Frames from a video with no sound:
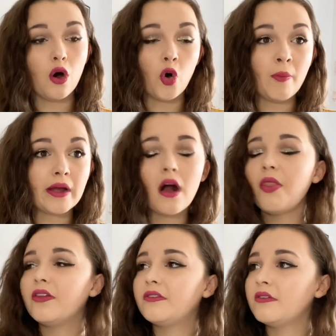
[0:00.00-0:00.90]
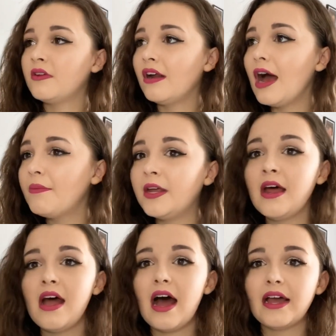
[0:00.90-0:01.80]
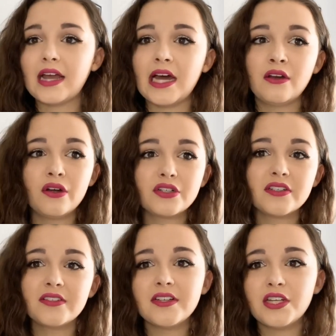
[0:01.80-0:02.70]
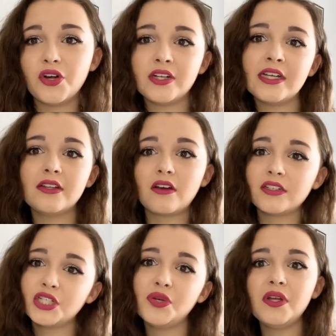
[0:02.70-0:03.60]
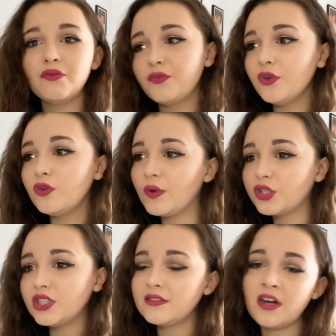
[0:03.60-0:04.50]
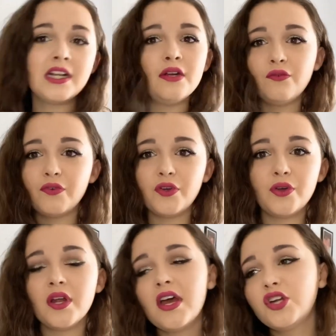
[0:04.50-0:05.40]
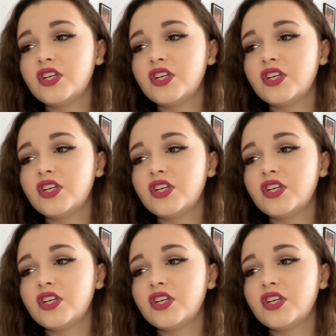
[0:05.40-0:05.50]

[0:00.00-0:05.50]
oh my god, this is not happening. I cannot just sit here and eat, continue eating food while she's not eating food.